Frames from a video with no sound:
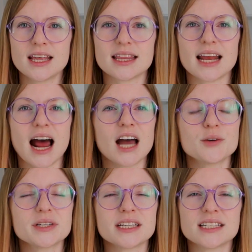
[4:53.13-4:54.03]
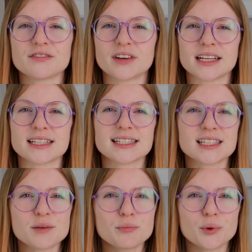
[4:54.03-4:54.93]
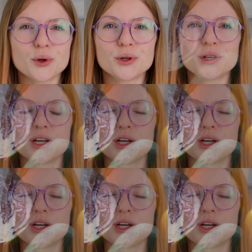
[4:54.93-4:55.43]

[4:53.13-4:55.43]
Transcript: that I would need to find simple,